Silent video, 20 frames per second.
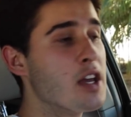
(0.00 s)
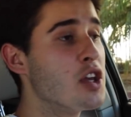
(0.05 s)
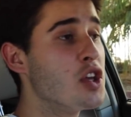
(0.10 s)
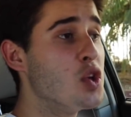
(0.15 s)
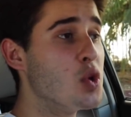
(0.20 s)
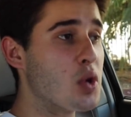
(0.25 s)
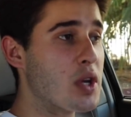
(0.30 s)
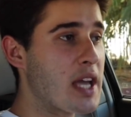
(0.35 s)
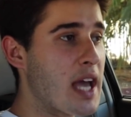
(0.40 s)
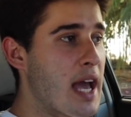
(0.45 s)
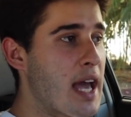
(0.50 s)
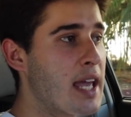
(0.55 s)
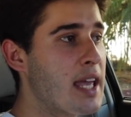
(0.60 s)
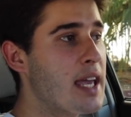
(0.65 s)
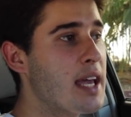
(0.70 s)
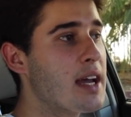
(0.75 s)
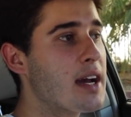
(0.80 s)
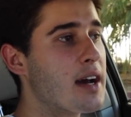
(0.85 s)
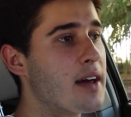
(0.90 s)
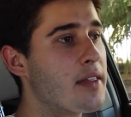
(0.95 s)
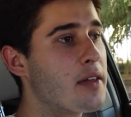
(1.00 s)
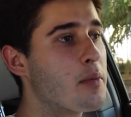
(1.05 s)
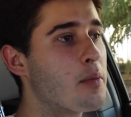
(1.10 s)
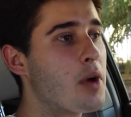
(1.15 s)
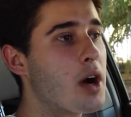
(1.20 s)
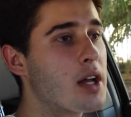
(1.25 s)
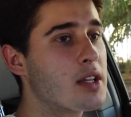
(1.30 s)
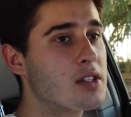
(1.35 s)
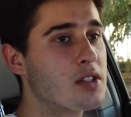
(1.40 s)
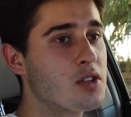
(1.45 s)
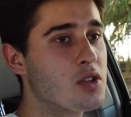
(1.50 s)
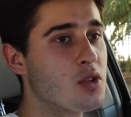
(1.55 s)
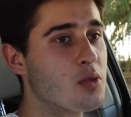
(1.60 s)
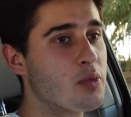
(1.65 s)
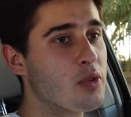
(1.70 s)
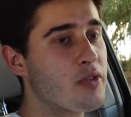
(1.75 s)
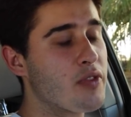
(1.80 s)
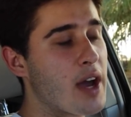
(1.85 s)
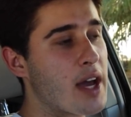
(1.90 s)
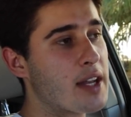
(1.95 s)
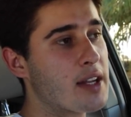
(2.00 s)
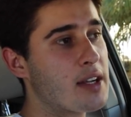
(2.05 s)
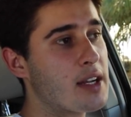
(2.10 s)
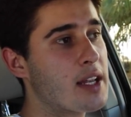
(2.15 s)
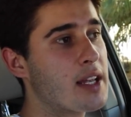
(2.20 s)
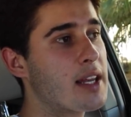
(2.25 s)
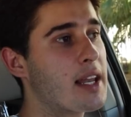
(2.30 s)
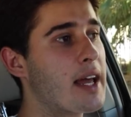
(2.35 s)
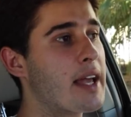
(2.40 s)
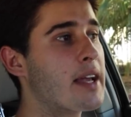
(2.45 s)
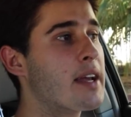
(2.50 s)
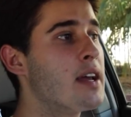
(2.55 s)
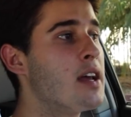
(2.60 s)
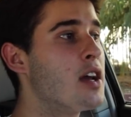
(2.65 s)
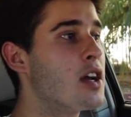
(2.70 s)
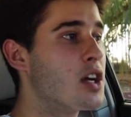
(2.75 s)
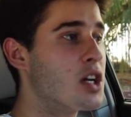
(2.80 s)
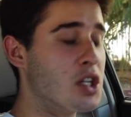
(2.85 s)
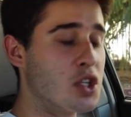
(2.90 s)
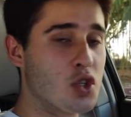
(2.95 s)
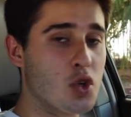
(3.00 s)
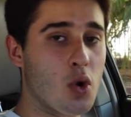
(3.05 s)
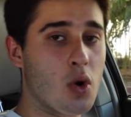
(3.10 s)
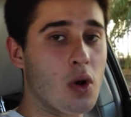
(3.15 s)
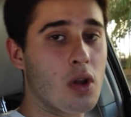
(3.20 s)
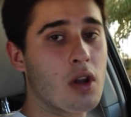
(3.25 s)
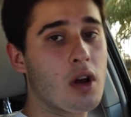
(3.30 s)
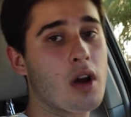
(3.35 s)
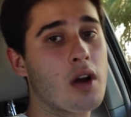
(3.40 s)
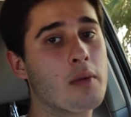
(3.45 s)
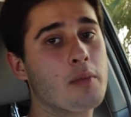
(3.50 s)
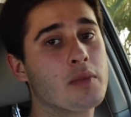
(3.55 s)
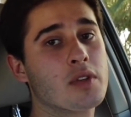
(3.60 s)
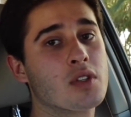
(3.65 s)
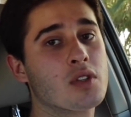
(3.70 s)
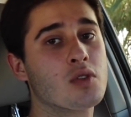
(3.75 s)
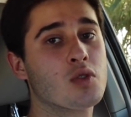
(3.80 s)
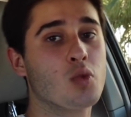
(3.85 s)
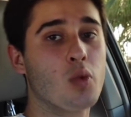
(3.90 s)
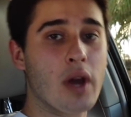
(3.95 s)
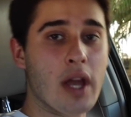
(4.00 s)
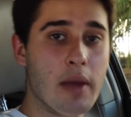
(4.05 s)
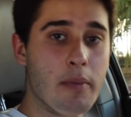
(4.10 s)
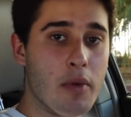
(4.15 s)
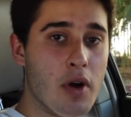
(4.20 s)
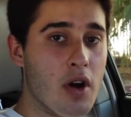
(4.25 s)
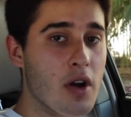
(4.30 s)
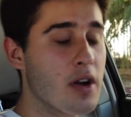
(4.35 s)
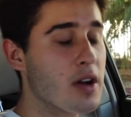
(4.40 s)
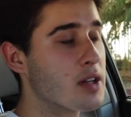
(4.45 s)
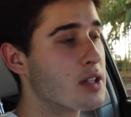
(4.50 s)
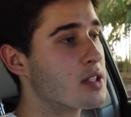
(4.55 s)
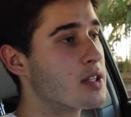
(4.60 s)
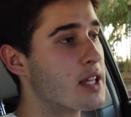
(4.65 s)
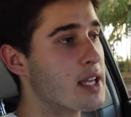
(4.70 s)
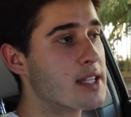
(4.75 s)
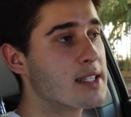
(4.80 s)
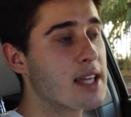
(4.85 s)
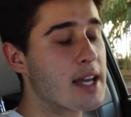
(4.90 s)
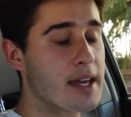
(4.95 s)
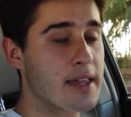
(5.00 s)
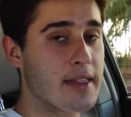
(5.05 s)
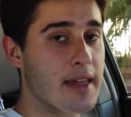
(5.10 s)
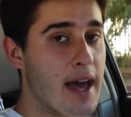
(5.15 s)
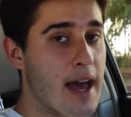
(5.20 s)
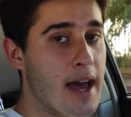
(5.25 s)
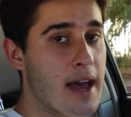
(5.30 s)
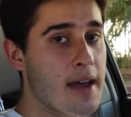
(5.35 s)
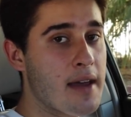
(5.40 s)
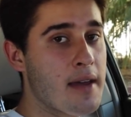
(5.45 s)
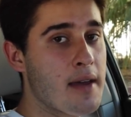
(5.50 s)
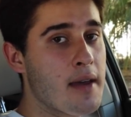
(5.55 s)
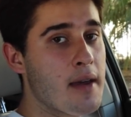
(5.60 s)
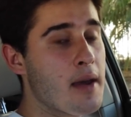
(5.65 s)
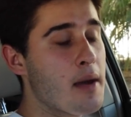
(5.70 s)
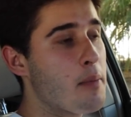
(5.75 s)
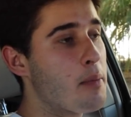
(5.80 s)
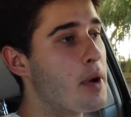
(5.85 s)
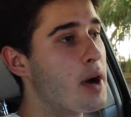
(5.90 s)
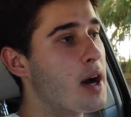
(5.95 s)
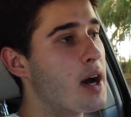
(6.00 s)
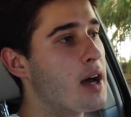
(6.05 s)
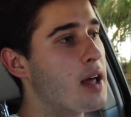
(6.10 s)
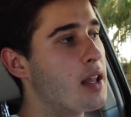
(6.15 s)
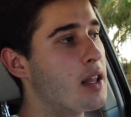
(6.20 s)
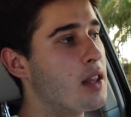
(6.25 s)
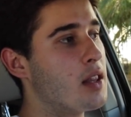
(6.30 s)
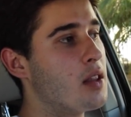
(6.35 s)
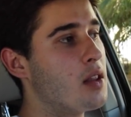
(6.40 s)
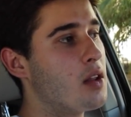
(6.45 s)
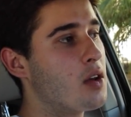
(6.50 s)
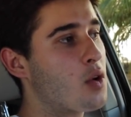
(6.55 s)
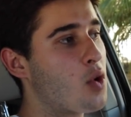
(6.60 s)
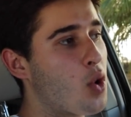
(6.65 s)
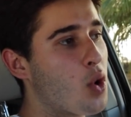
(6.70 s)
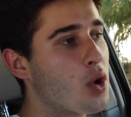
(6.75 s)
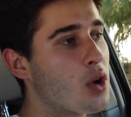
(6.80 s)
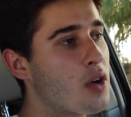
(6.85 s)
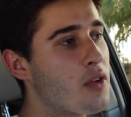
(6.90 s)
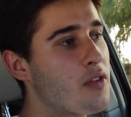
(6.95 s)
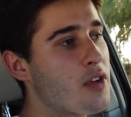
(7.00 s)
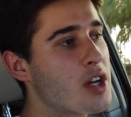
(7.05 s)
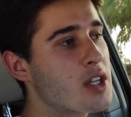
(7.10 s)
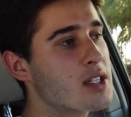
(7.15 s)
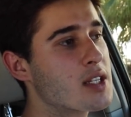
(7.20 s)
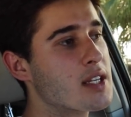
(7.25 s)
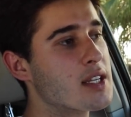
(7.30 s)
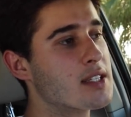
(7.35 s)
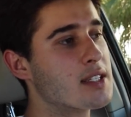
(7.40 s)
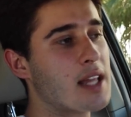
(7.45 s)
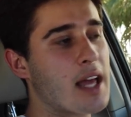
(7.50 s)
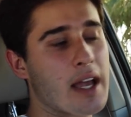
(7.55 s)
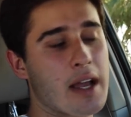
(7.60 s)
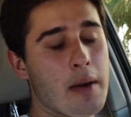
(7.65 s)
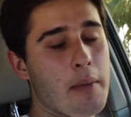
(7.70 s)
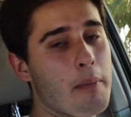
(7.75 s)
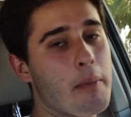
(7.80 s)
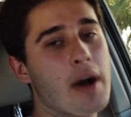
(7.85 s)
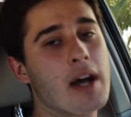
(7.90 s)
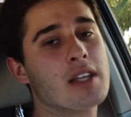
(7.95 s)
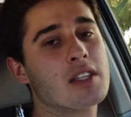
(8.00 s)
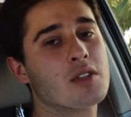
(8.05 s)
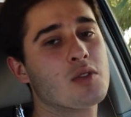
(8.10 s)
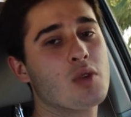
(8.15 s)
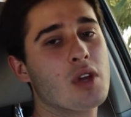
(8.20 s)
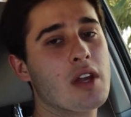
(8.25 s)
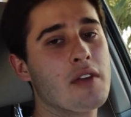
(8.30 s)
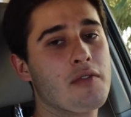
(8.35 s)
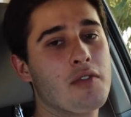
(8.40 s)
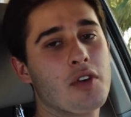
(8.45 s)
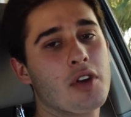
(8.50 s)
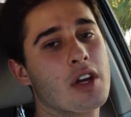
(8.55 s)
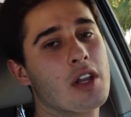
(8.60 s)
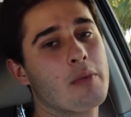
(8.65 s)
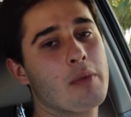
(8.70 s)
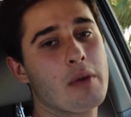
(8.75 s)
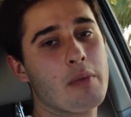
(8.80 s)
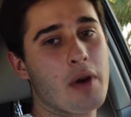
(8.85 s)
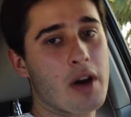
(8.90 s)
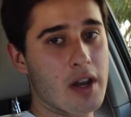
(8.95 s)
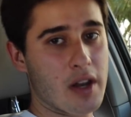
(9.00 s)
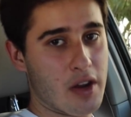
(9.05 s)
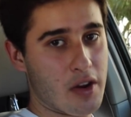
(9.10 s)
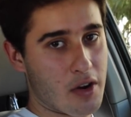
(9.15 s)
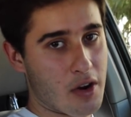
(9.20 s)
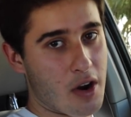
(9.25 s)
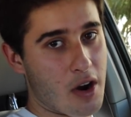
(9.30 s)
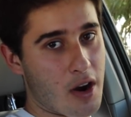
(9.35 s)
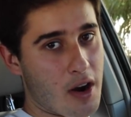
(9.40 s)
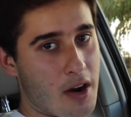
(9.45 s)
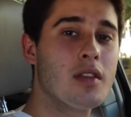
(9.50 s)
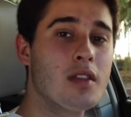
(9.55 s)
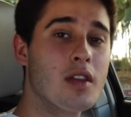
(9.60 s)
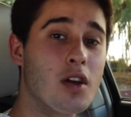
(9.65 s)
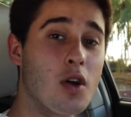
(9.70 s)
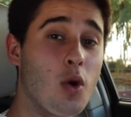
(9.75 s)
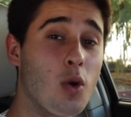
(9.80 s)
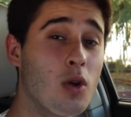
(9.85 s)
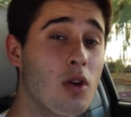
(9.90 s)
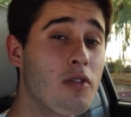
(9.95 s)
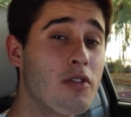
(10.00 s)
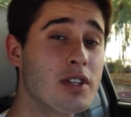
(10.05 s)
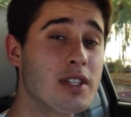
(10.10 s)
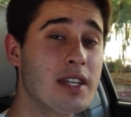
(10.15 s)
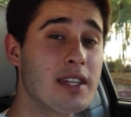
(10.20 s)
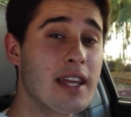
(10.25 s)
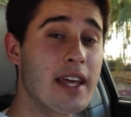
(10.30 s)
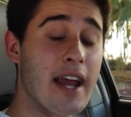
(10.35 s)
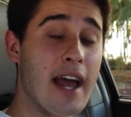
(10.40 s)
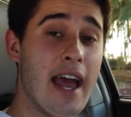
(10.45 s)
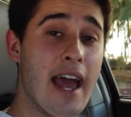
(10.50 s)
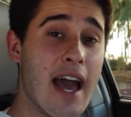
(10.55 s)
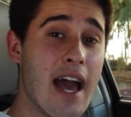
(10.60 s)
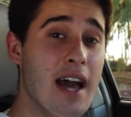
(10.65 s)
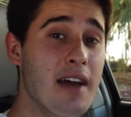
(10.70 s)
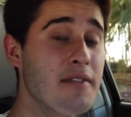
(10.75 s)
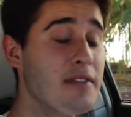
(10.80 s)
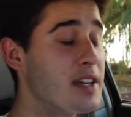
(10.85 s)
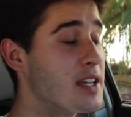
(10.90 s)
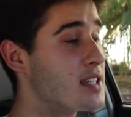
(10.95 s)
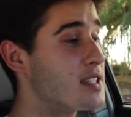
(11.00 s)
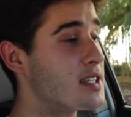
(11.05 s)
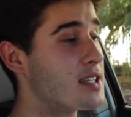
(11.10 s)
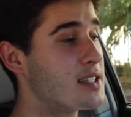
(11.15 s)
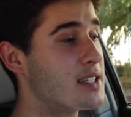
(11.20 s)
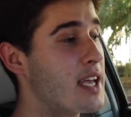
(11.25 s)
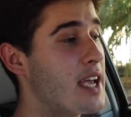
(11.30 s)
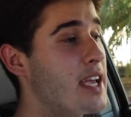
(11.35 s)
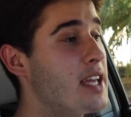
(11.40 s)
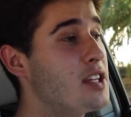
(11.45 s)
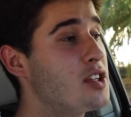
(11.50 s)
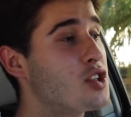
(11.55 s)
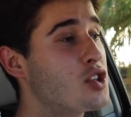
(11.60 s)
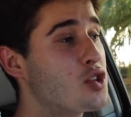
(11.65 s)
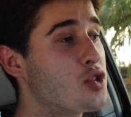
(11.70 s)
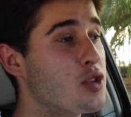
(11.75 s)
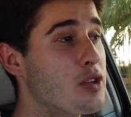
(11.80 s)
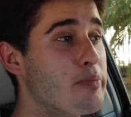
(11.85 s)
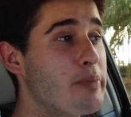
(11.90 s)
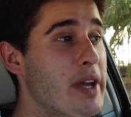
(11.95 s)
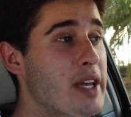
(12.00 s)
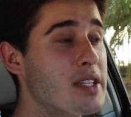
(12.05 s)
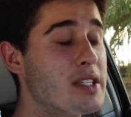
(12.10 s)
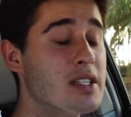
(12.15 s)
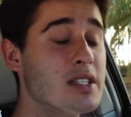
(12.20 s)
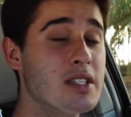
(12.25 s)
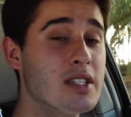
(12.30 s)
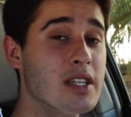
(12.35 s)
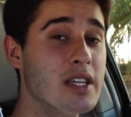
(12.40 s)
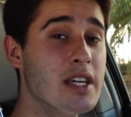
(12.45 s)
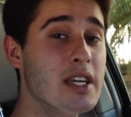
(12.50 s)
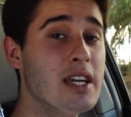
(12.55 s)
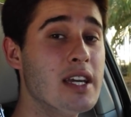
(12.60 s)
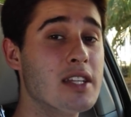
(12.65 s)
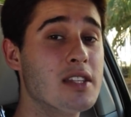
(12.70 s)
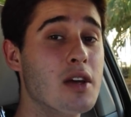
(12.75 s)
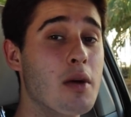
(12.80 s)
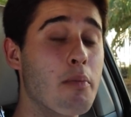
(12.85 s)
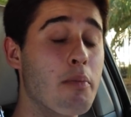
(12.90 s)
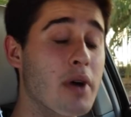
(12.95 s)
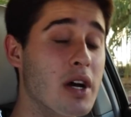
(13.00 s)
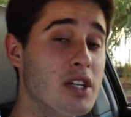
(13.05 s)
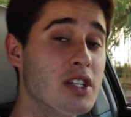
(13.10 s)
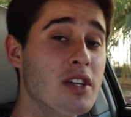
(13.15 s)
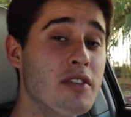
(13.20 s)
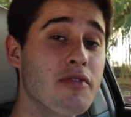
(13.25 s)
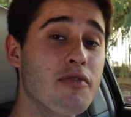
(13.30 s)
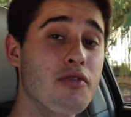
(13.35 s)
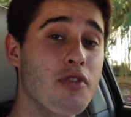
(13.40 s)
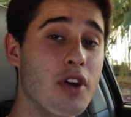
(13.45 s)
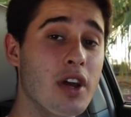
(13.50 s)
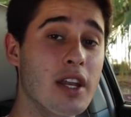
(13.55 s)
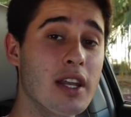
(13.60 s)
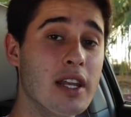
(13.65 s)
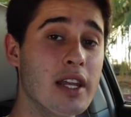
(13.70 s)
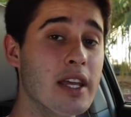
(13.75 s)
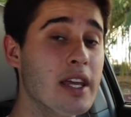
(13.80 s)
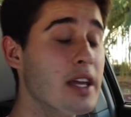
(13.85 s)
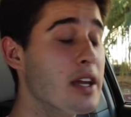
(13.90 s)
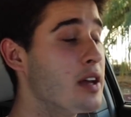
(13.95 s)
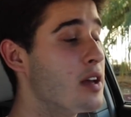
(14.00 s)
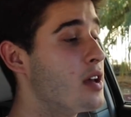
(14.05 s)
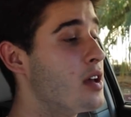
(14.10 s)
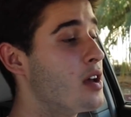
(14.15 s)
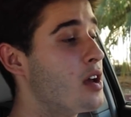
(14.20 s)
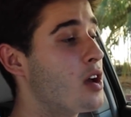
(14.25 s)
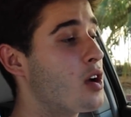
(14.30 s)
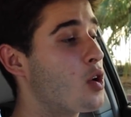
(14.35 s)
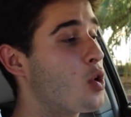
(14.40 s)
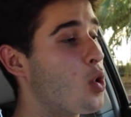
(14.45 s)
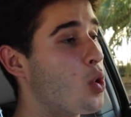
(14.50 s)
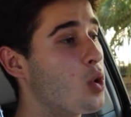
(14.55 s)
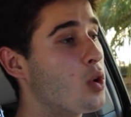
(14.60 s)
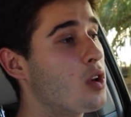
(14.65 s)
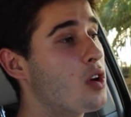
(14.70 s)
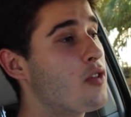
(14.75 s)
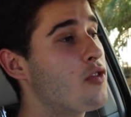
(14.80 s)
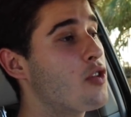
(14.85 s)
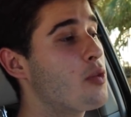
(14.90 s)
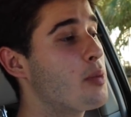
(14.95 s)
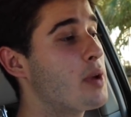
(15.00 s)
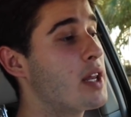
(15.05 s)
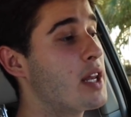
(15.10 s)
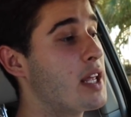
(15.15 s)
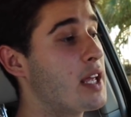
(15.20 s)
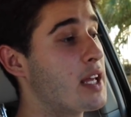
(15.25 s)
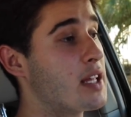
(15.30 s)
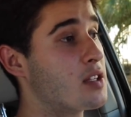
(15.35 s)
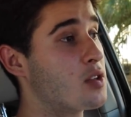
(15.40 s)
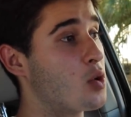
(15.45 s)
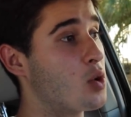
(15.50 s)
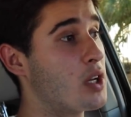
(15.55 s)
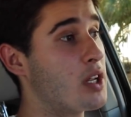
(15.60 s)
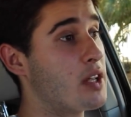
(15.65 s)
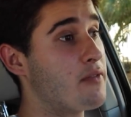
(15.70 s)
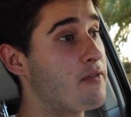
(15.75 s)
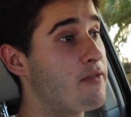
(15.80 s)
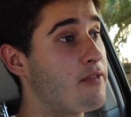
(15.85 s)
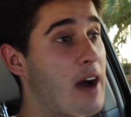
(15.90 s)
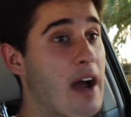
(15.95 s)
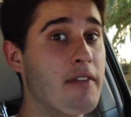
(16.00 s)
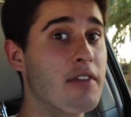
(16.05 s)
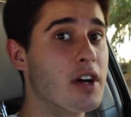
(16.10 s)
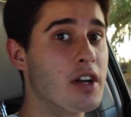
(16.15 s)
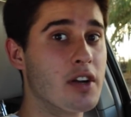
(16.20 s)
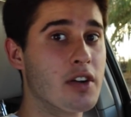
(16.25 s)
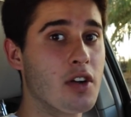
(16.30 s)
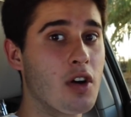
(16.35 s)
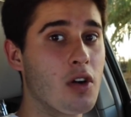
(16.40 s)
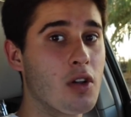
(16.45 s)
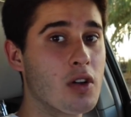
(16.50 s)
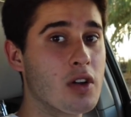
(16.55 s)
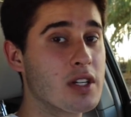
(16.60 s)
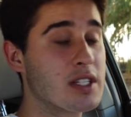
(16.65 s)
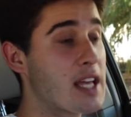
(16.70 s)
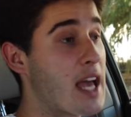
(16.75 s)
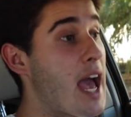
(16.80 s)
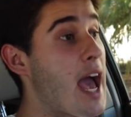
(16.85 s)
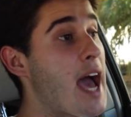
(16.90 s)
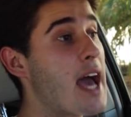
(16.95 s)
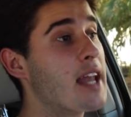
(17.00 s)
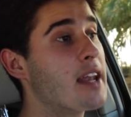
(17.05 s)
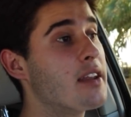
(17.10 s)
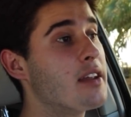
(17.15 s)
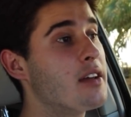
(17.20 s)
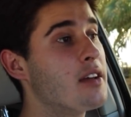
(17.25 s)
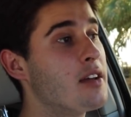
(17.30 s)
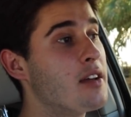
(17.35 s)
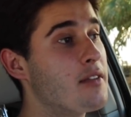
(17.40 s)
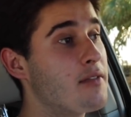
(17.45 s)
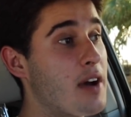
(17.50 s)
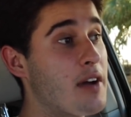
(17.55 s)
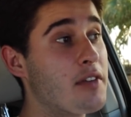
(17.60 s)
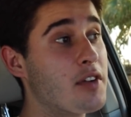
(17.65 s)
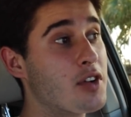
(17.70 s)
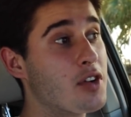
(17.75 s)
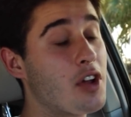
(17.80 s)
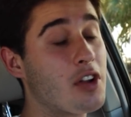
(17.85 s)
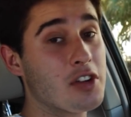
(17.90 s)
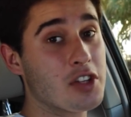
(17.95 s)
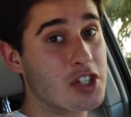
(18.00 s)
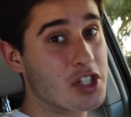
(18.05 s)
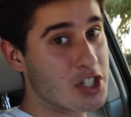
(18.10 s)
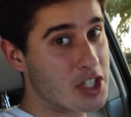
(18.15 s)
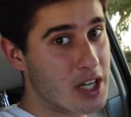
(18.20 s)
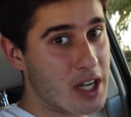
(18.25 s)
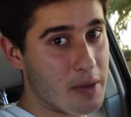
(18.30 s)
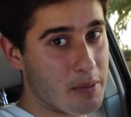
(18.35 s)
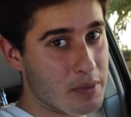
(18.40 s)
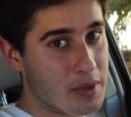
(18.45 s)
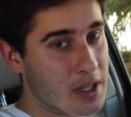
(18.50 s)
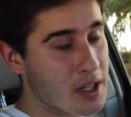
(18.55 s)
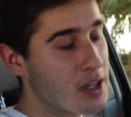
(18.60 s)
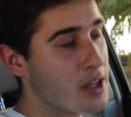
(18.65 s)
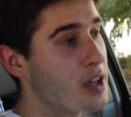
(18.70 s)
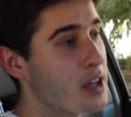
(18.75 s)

You can get other mods to improve handling, like control arms, sway bars, things like that, but coilovers is like a must if you're going to be modding your car. The coilover set that I have is a Tane Street Bases Z. It's a budget friendly coilover, meaning it's only $500 and $500 shipped.